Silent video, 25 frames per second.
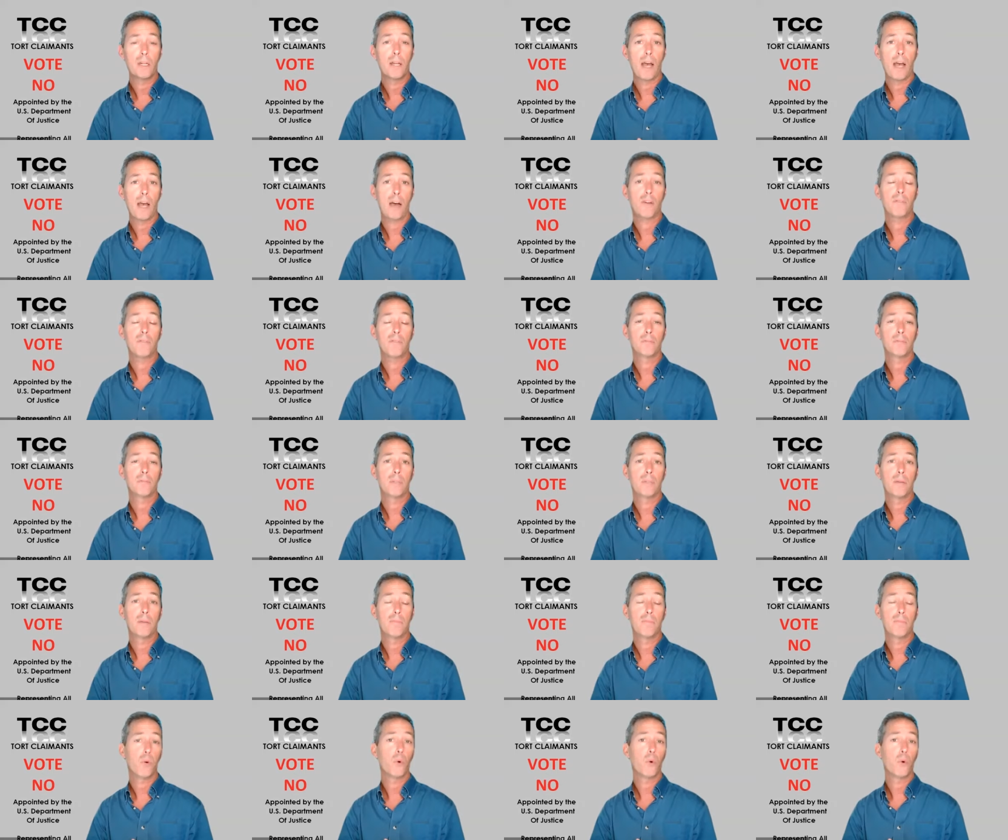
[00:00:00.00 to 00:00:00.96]
how
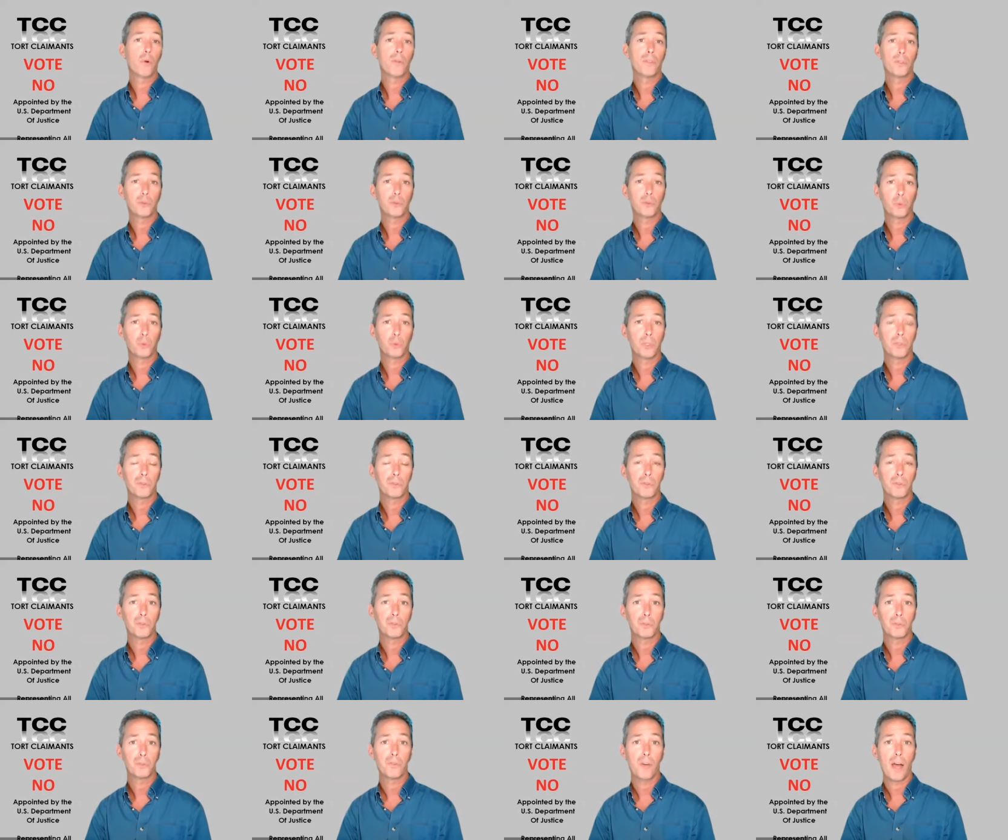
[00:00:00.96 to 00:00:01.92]
important this was to
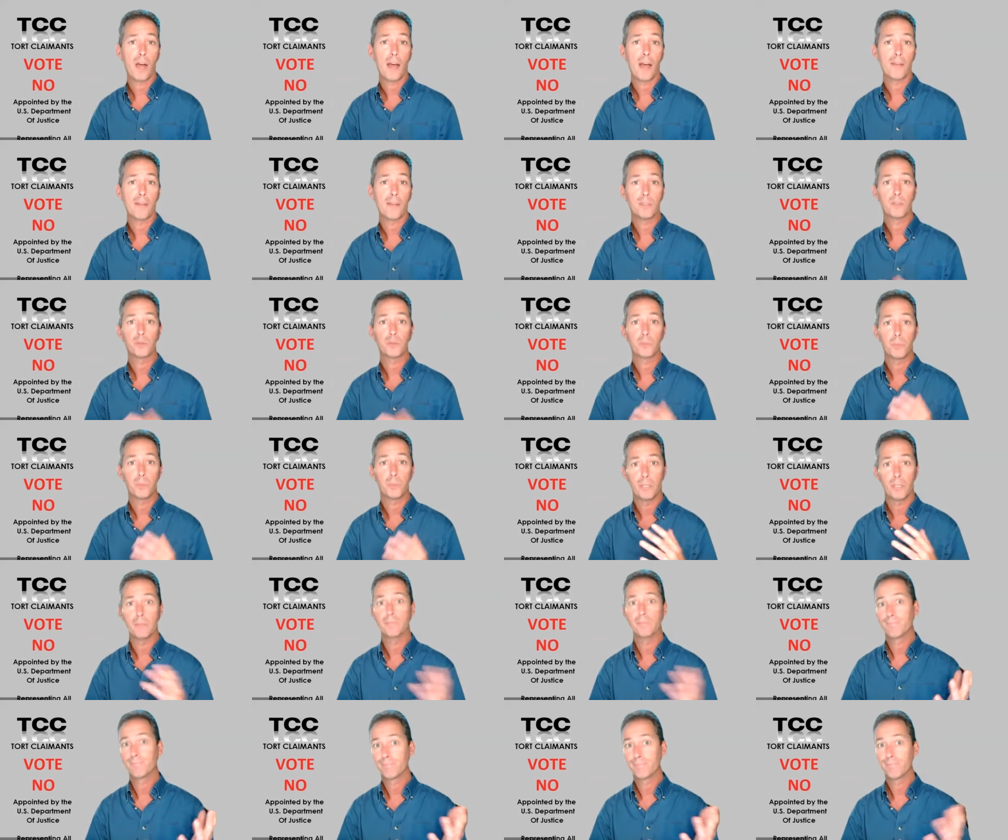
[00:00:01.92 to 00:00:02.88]
survivors,
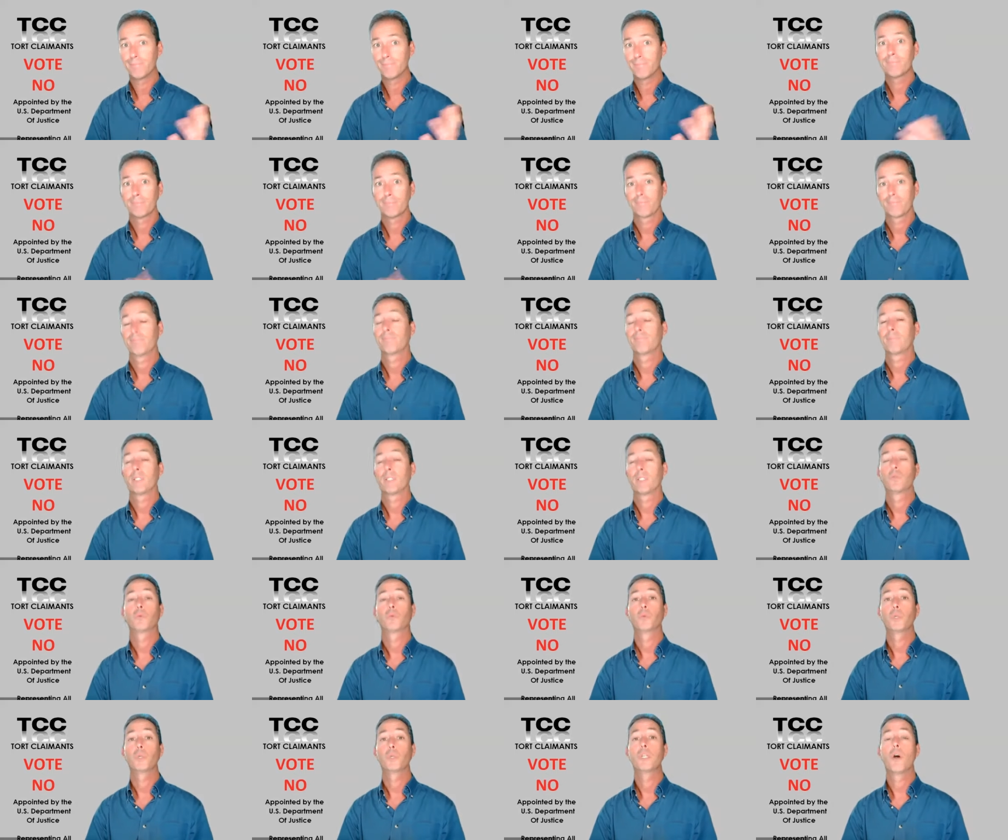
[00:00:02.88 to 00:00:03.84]
but
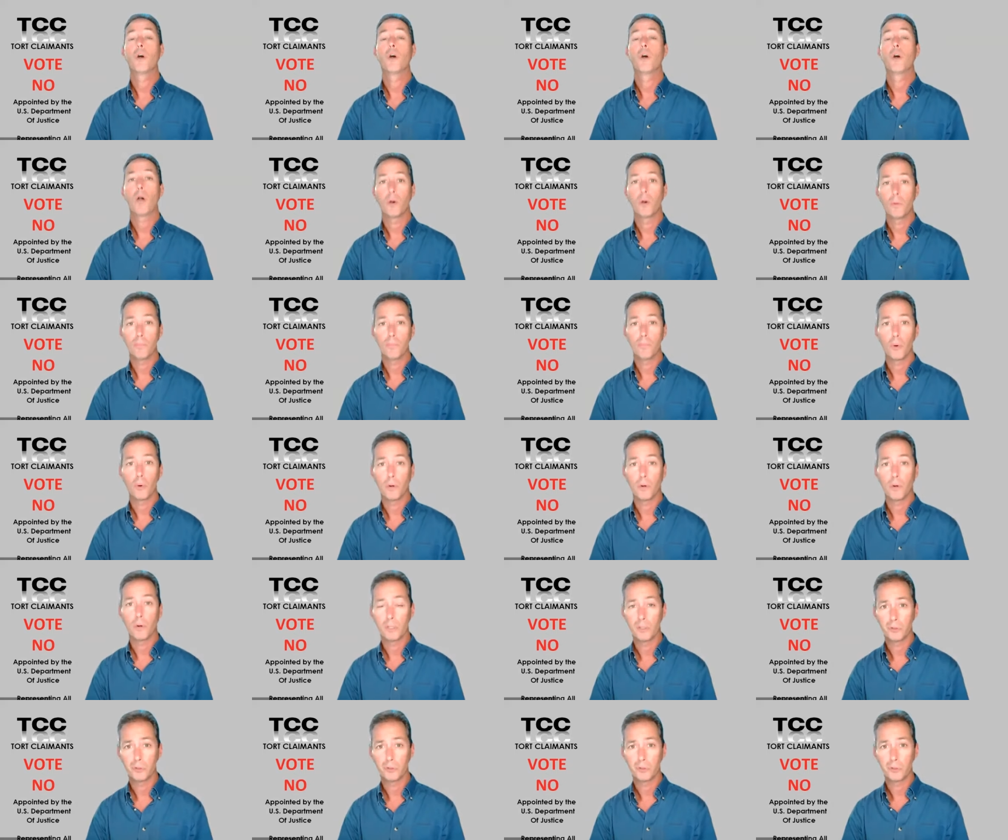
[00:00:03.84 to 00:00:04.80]
we know how
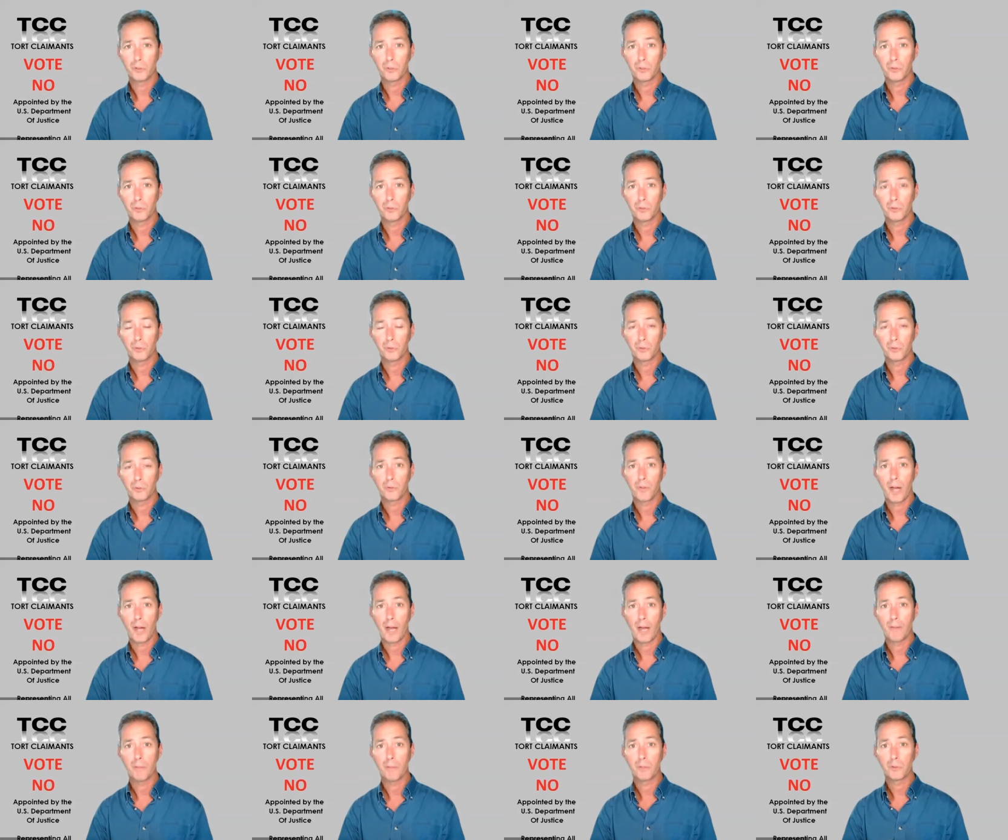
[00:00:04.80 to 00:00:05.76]
important it is to
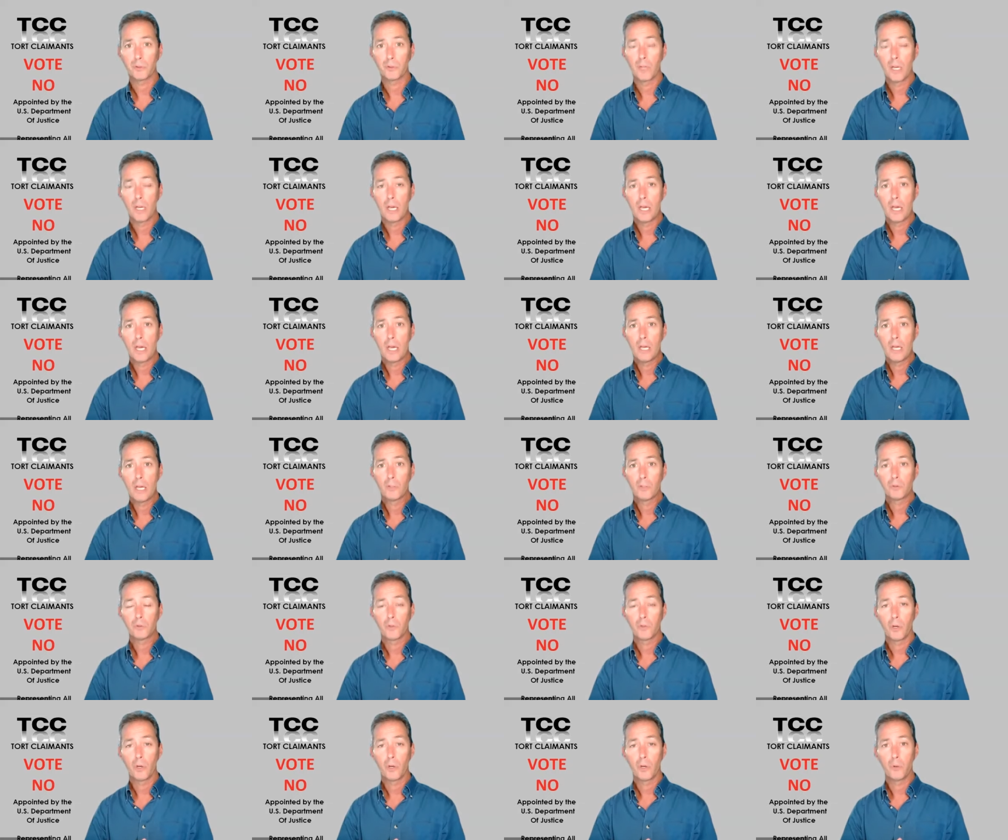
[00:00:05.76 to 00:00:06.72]
survivors.
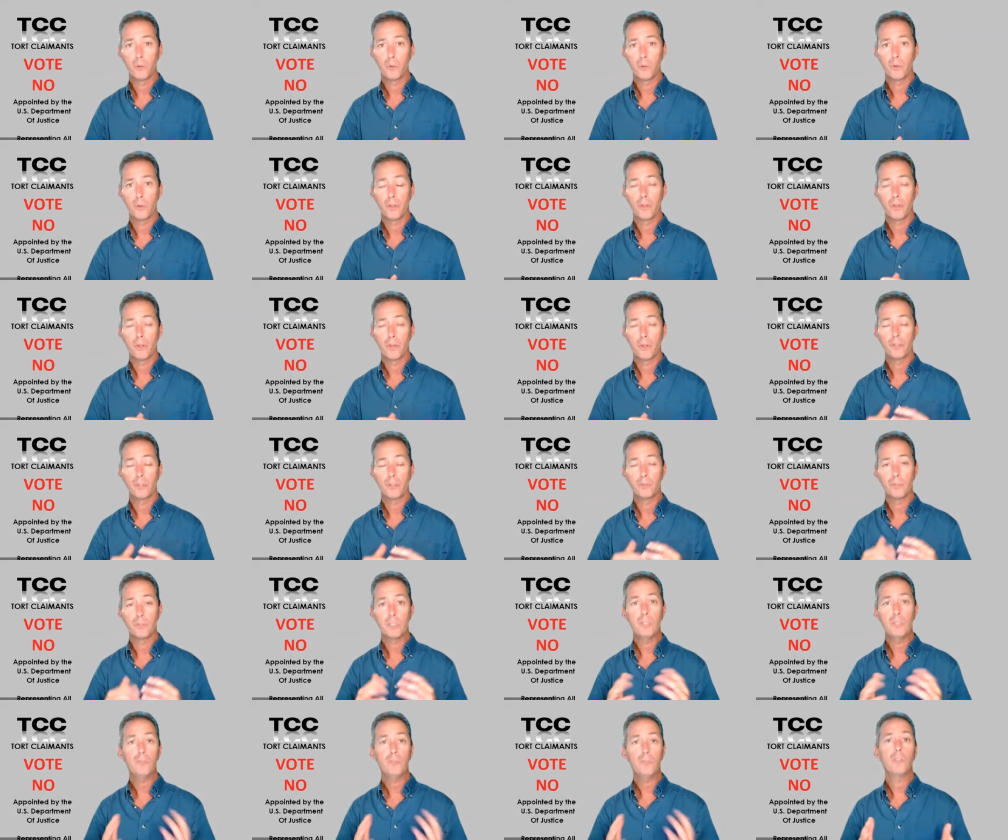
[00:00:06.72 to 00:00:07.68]
So the
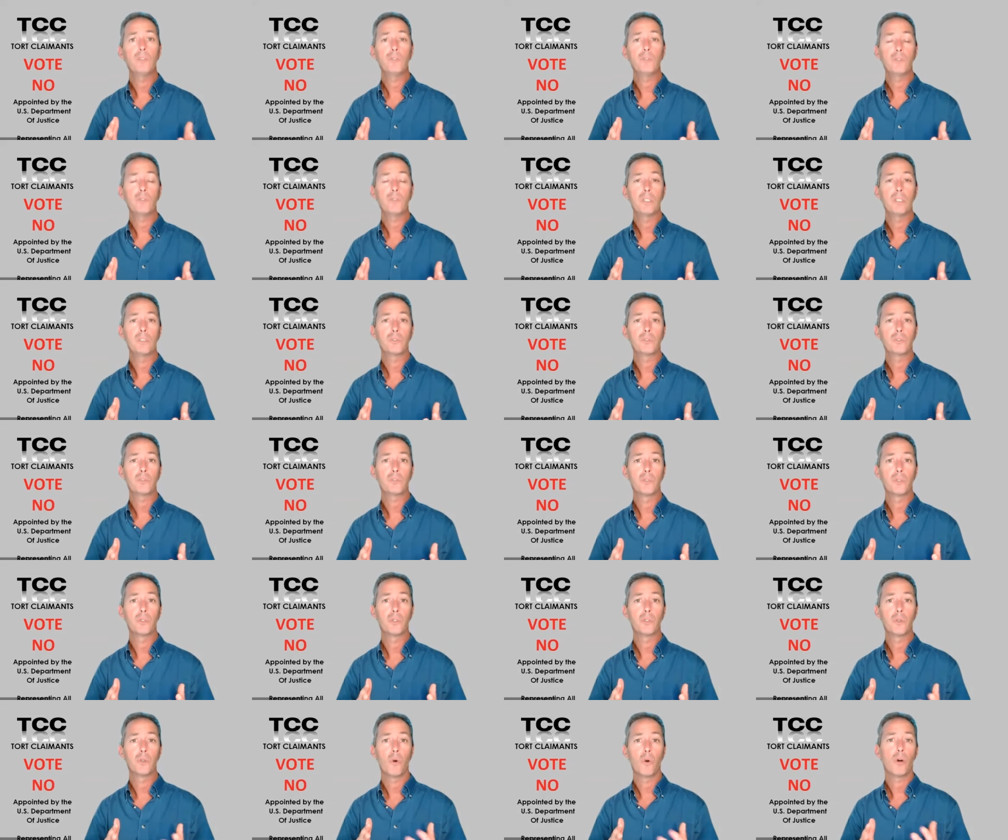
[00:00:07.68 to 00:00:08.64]
TCC has
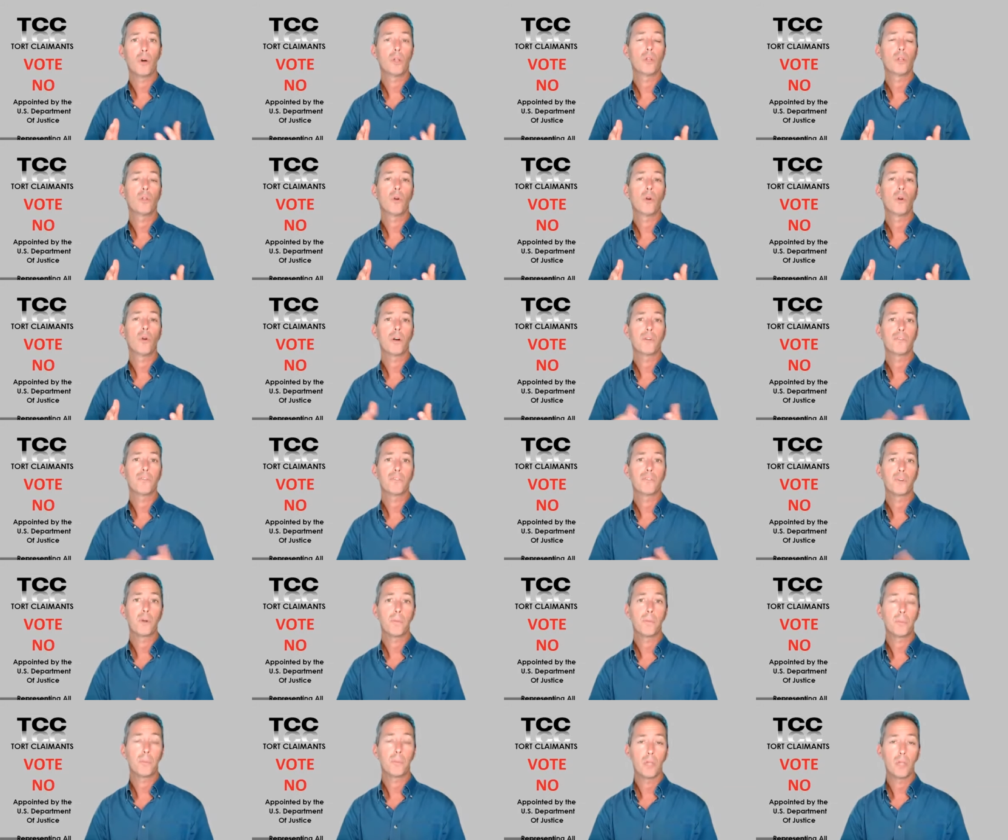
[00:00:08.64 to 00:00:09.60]
stood all along for
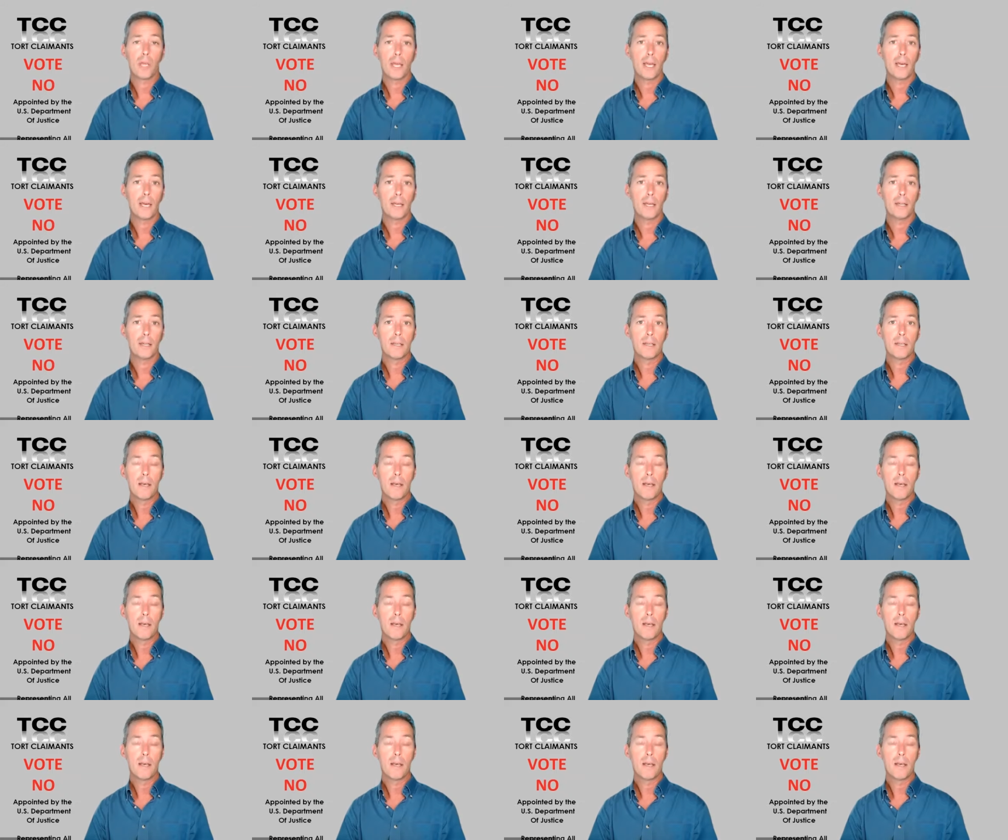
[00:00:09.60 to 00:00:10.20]
a plan